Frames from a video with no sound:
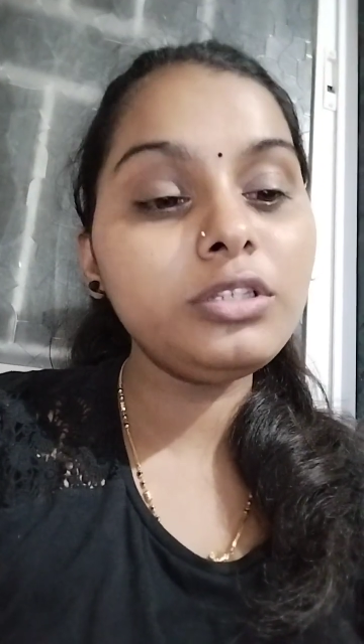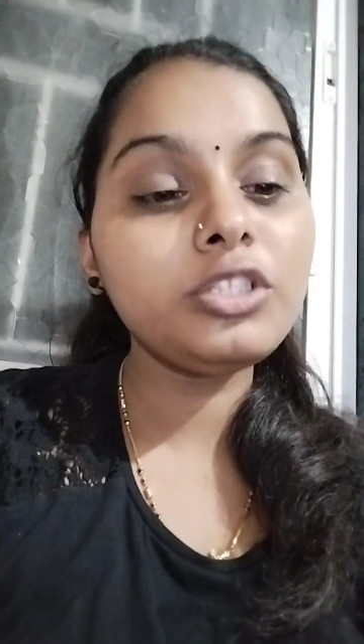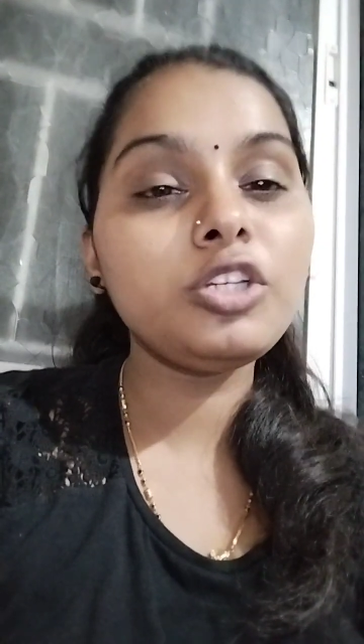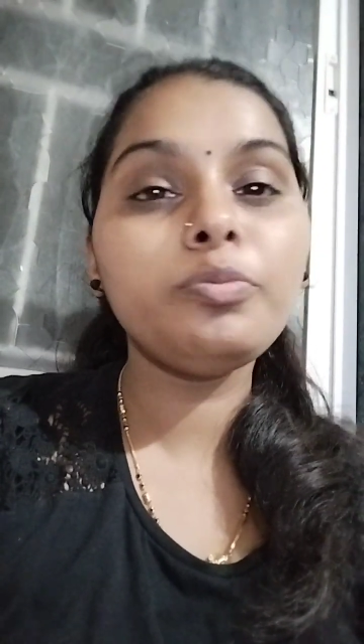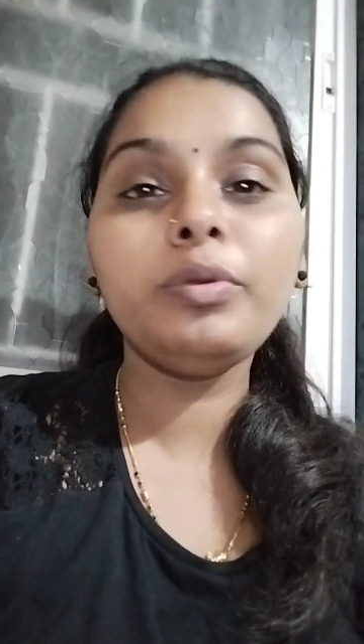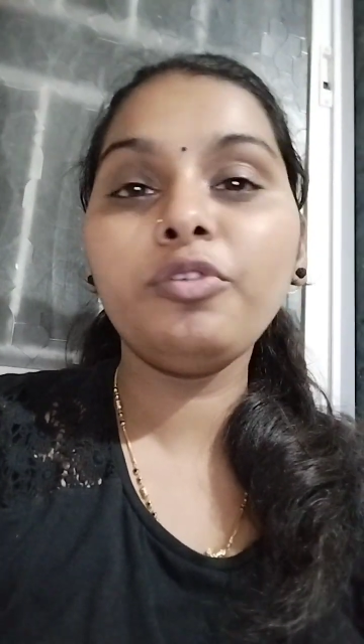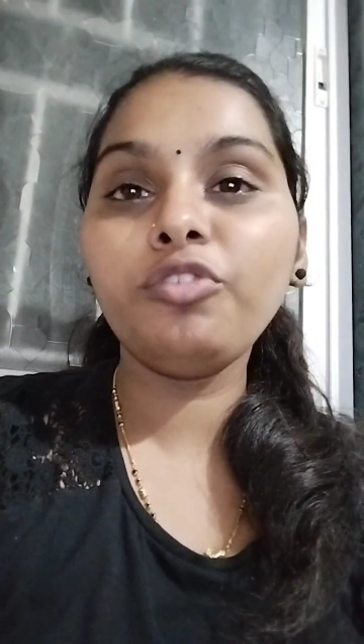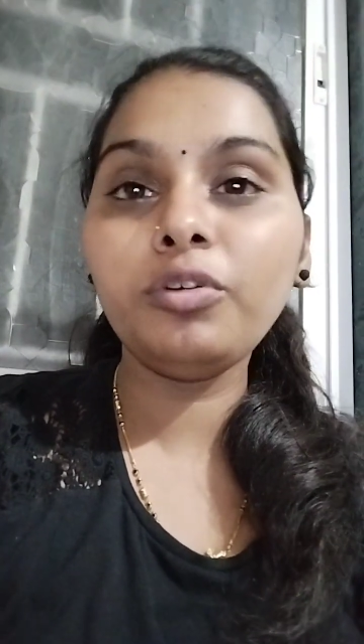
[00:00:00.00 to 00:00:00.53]
so
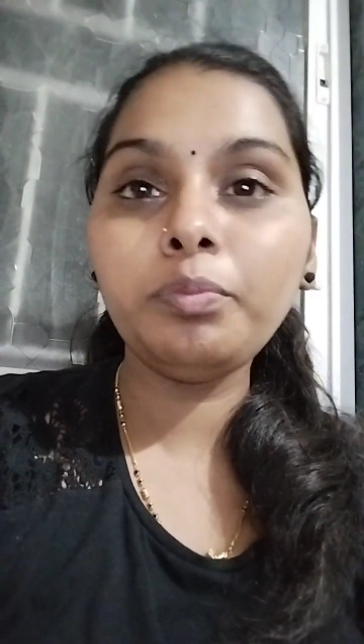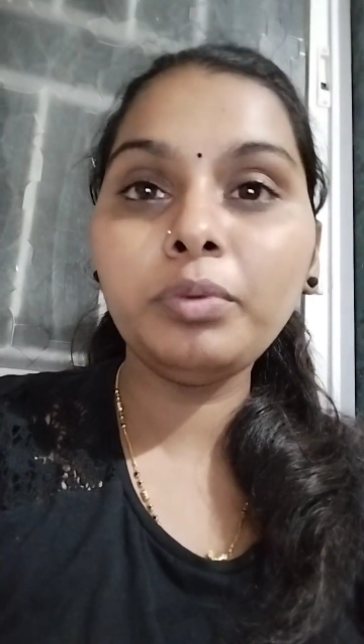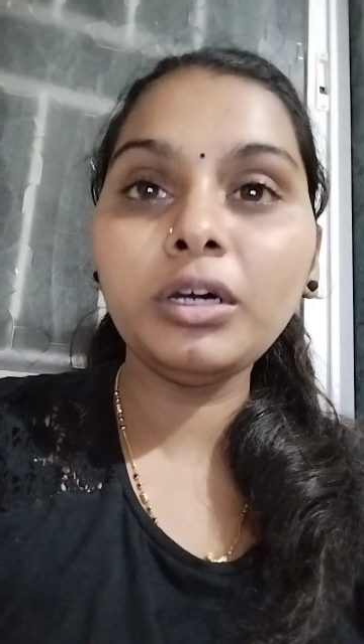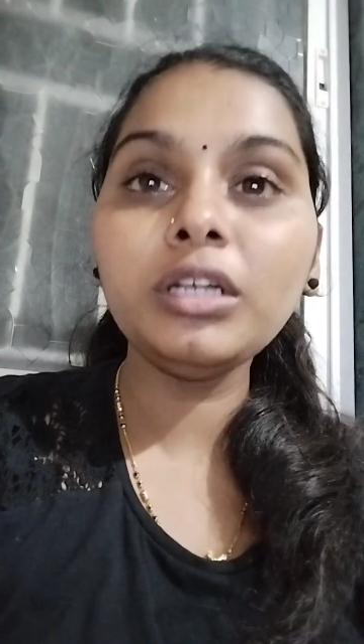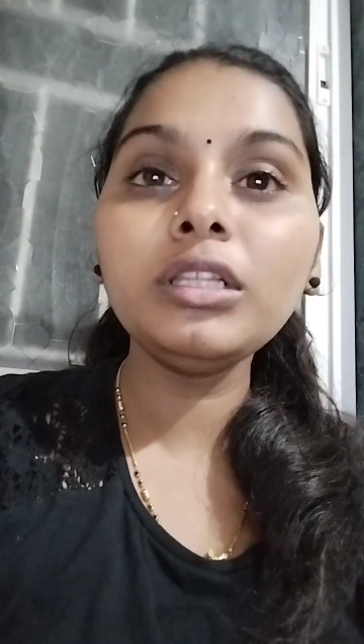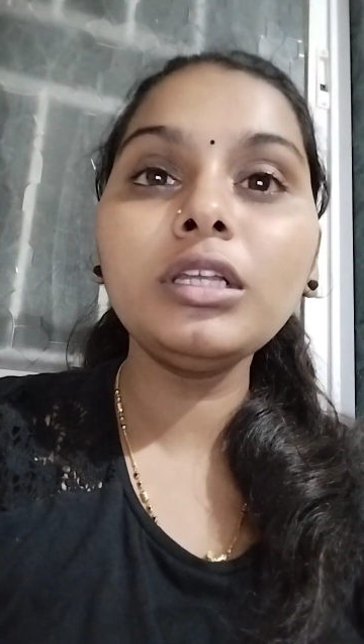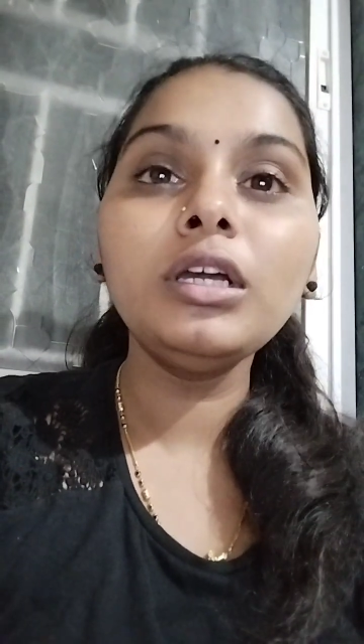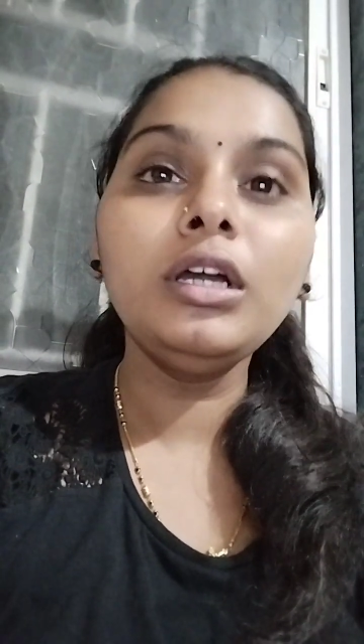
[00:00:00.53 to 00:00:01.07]
before
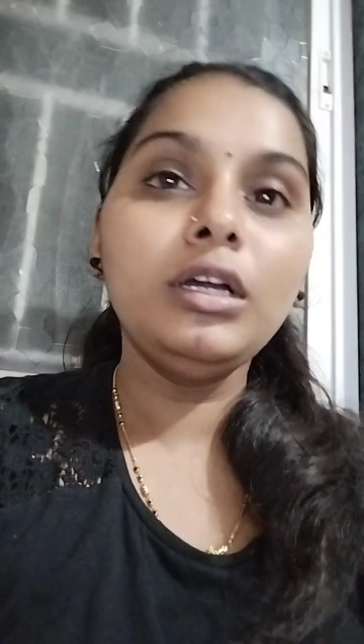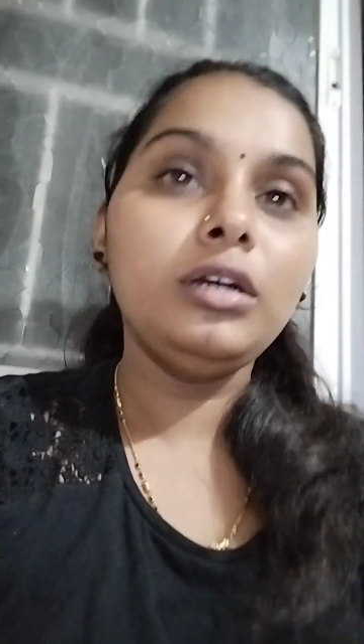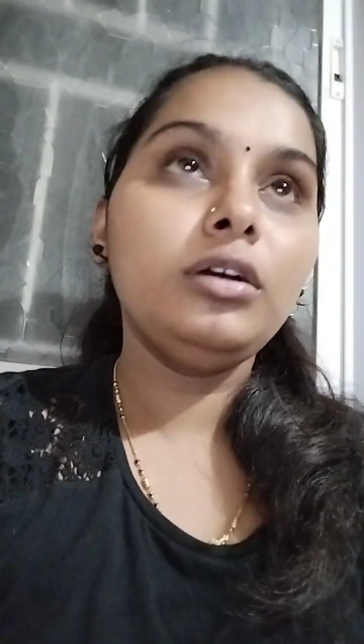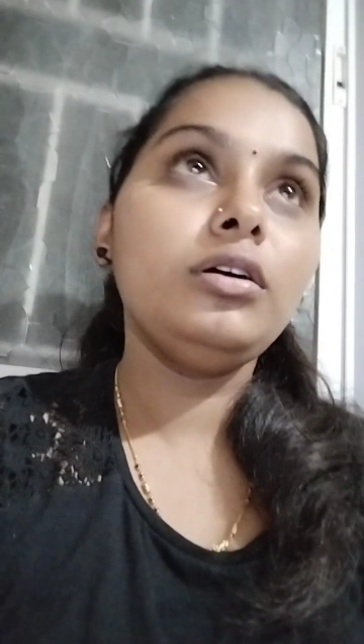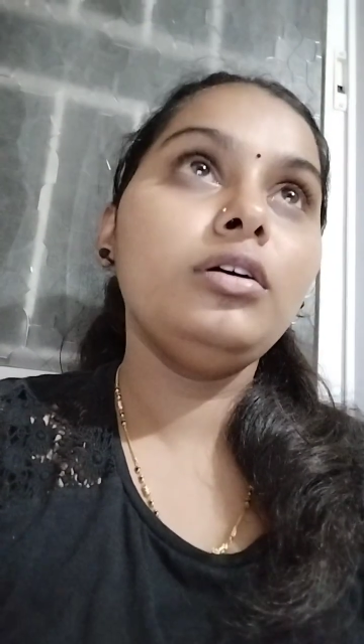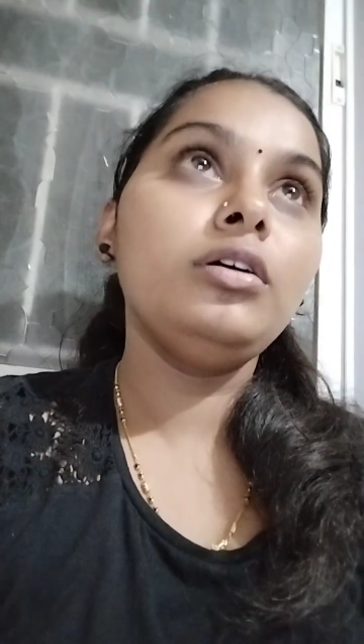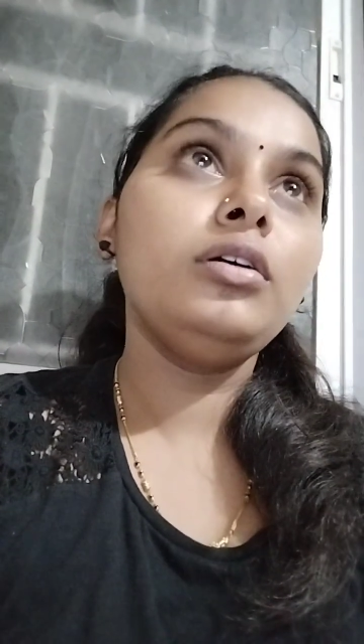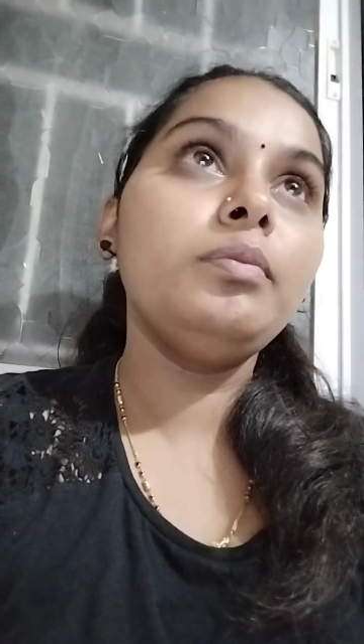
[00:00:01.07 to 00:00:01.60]
birth,
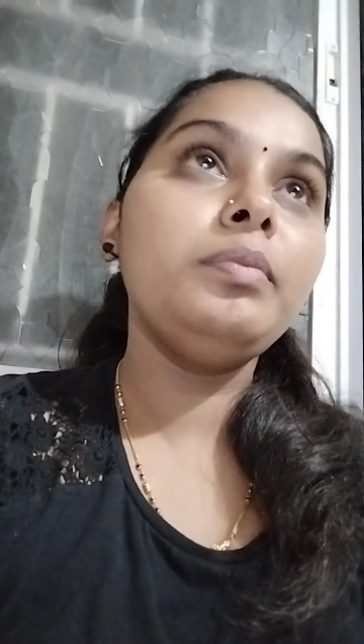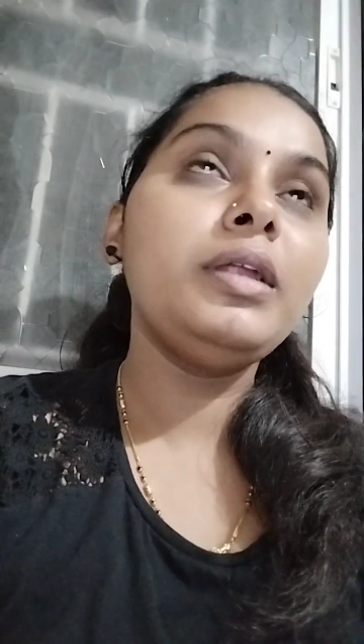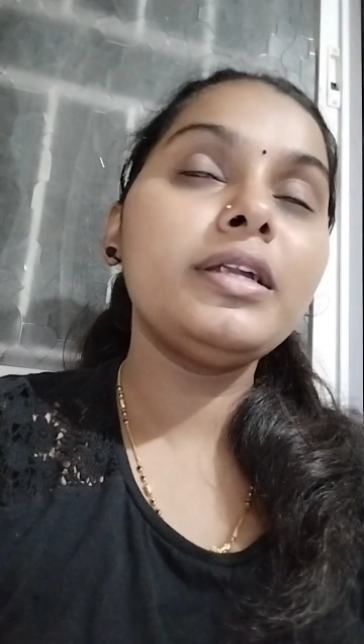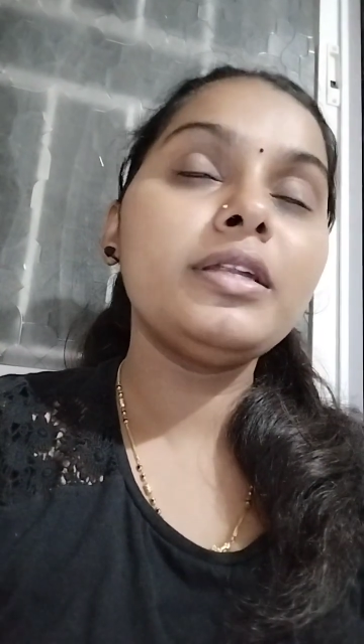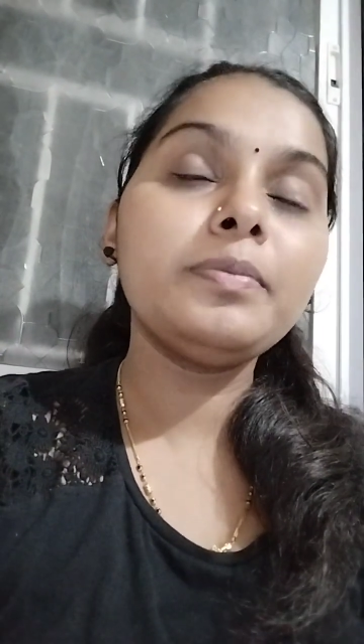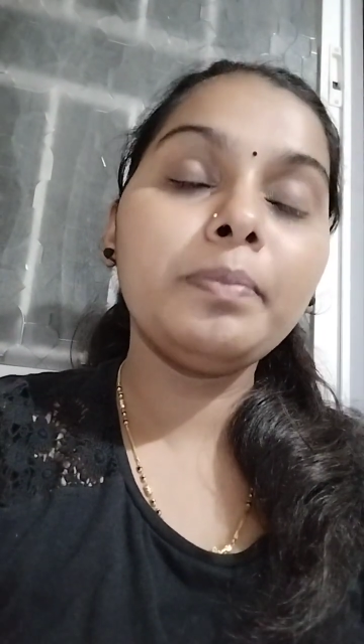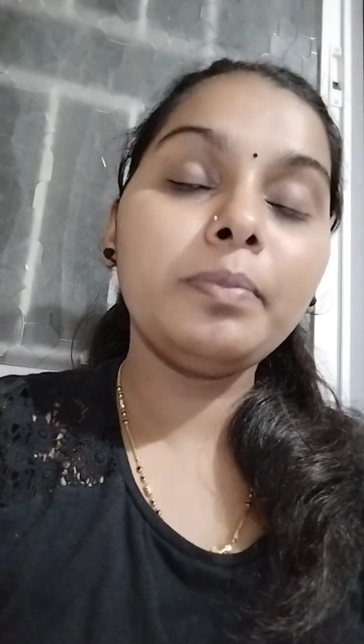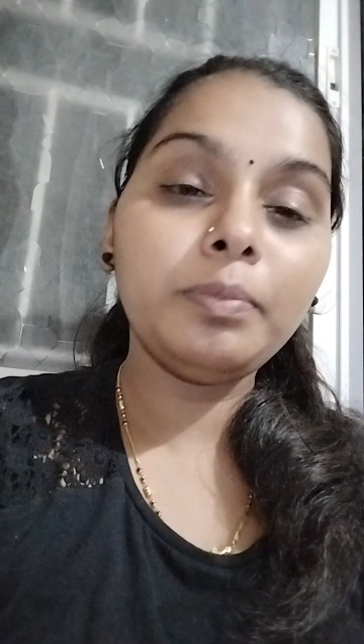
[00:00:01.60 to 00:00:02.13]
blood